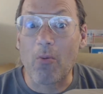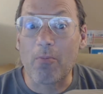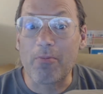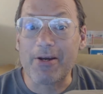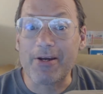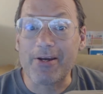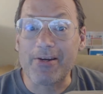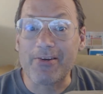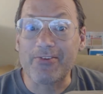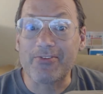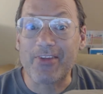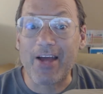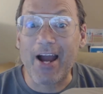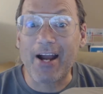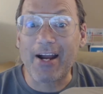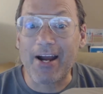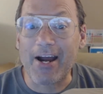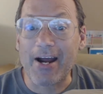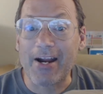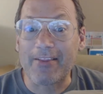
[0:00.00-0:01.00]
LPs,
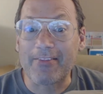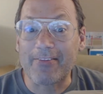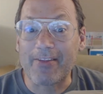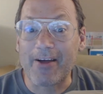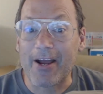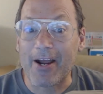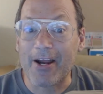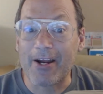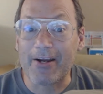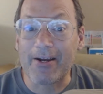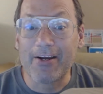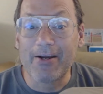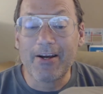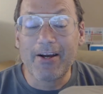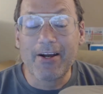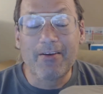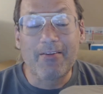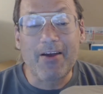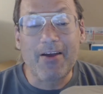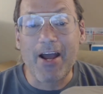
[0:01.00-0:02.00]
that kind of thing.
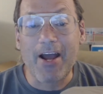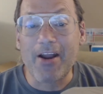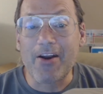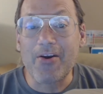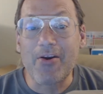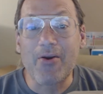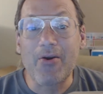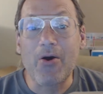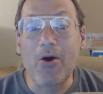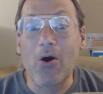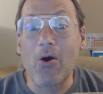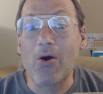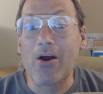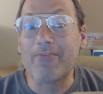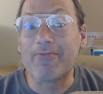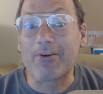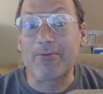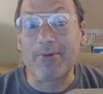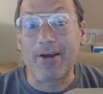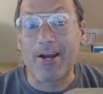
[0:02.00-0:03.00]
They had no
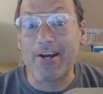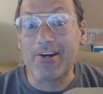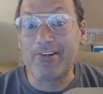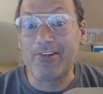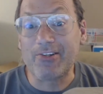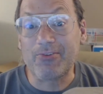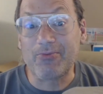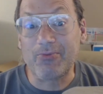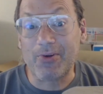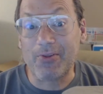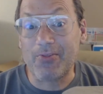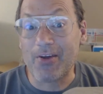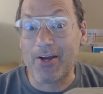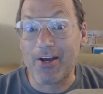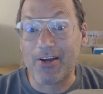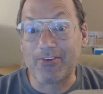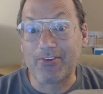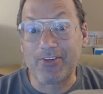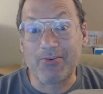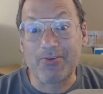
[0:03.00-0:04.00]
information with
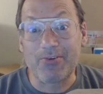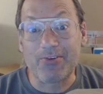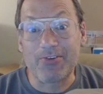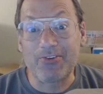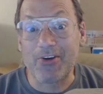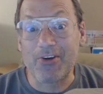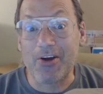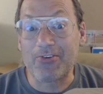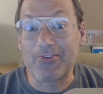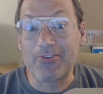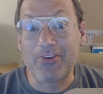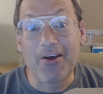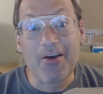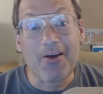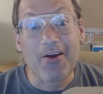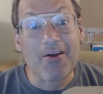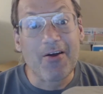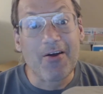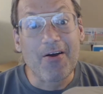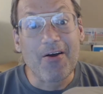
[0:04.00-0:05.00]
this. It was just
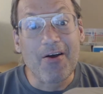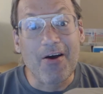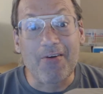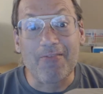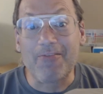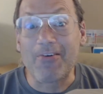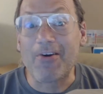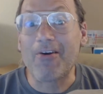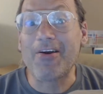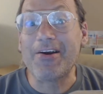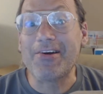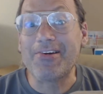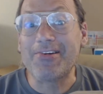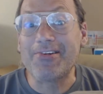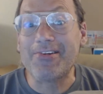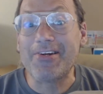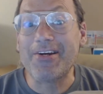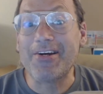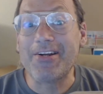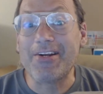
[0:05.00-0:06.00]
a very
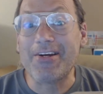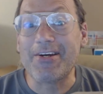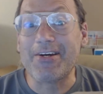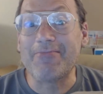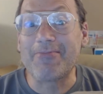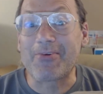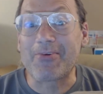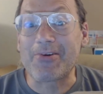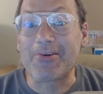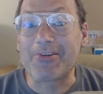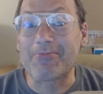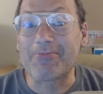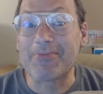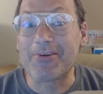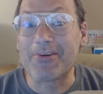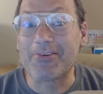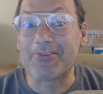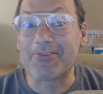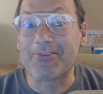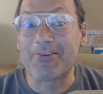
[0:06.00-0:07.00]
she and him
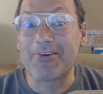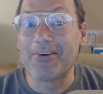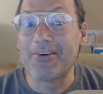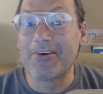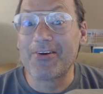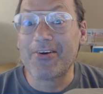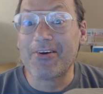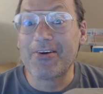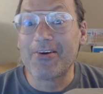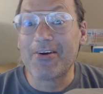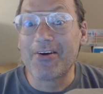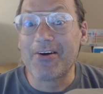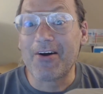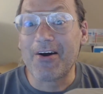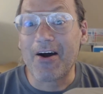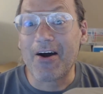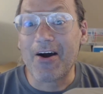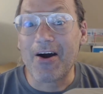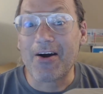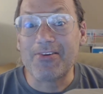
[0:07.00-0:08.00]
Christmas,
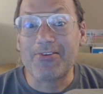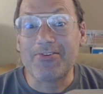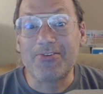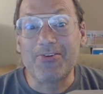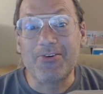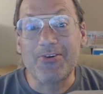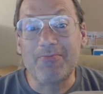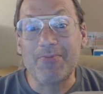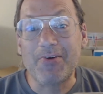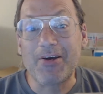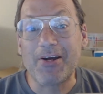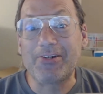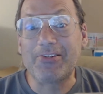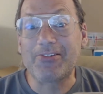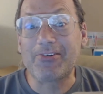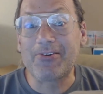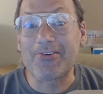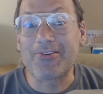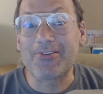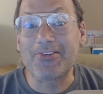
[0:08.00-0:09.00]
uh, two
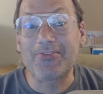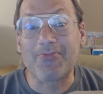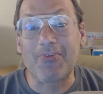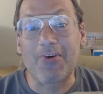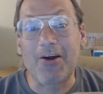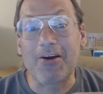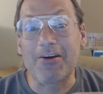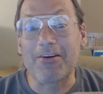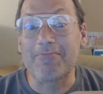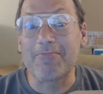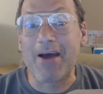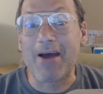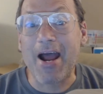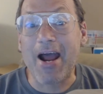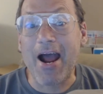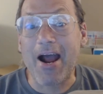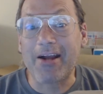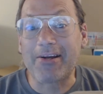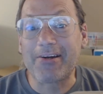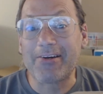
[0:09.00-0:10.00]
pictures, front and
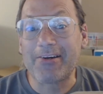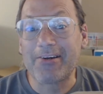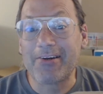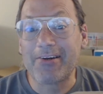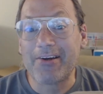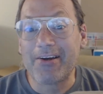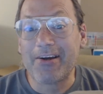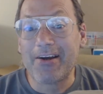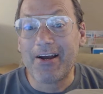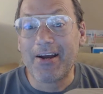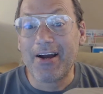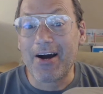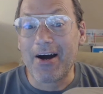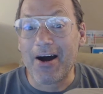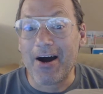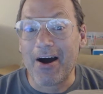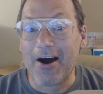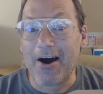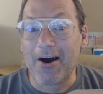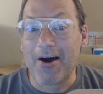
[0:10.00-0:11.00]
back.
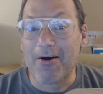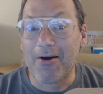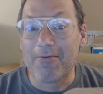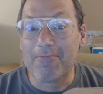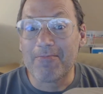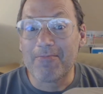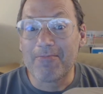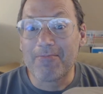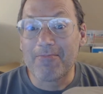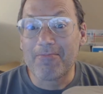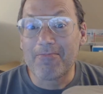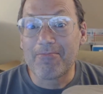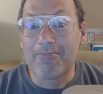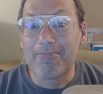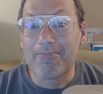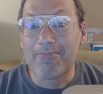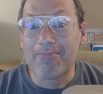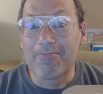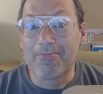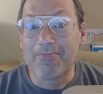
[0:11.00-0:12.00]
Um,
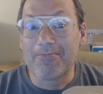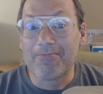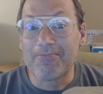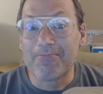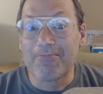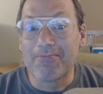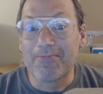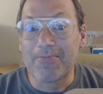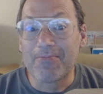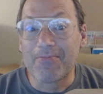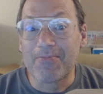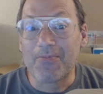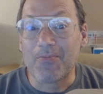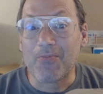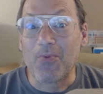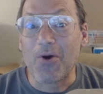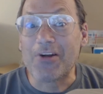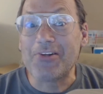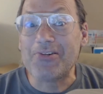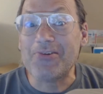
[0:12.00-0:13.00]

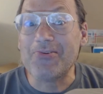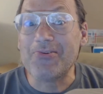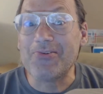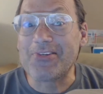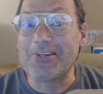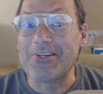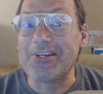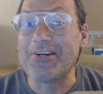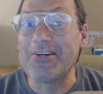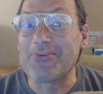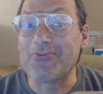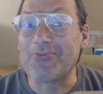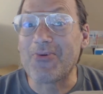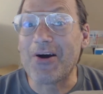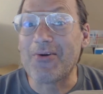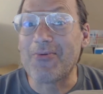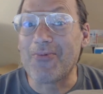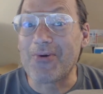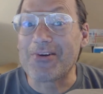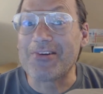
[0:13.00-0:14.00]
what you see is
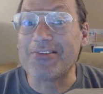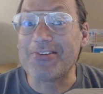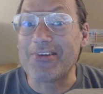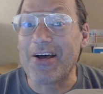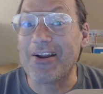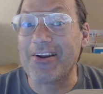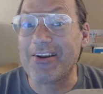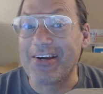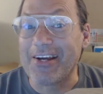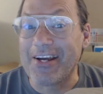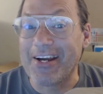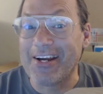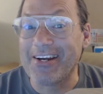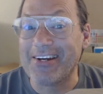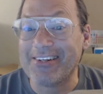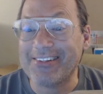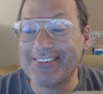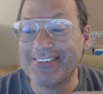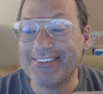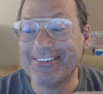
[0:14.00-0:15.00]
what we're
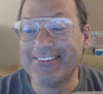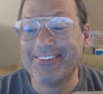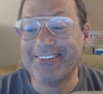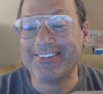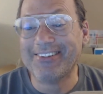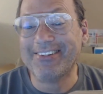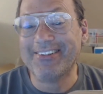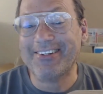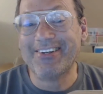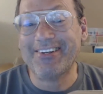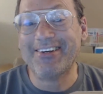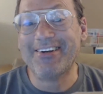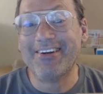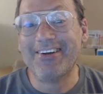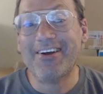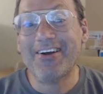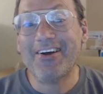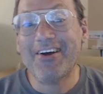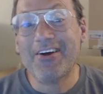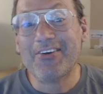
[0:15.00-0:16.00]
selling.
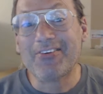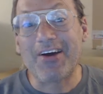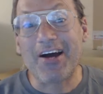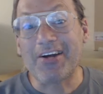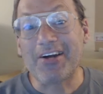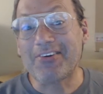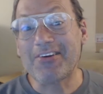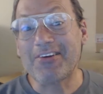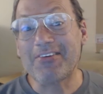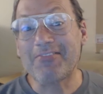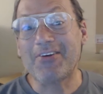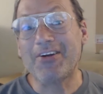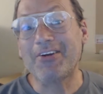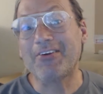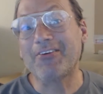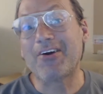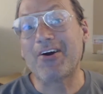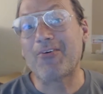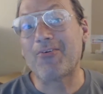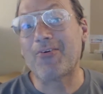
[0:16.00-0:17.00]
I couldn't
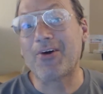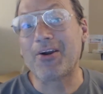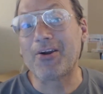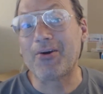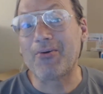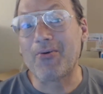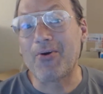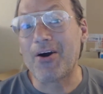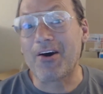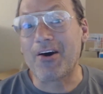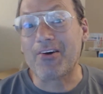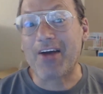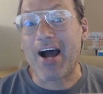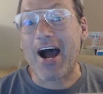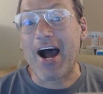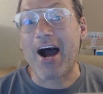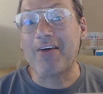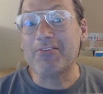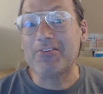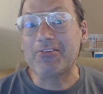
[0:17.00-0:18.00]
figure out what it was.
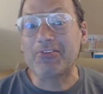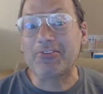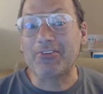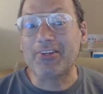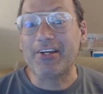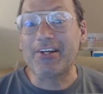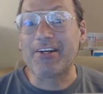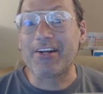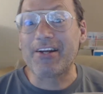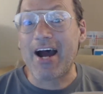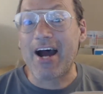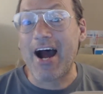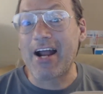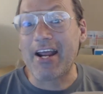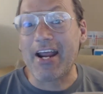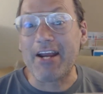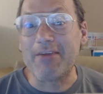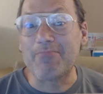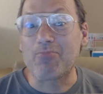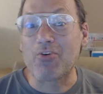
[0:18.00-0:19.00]
Obviously,
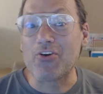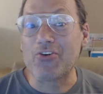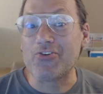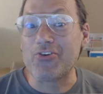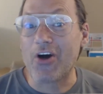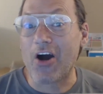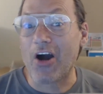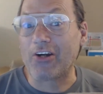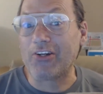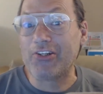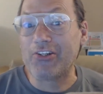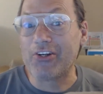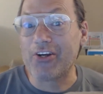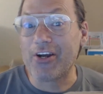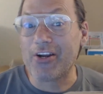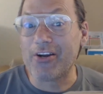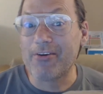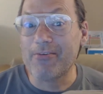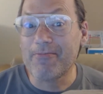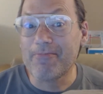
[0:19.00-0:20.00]
not a
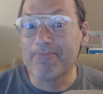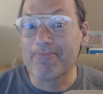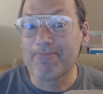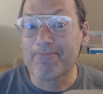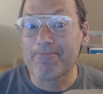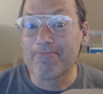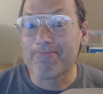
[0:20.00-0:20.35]
production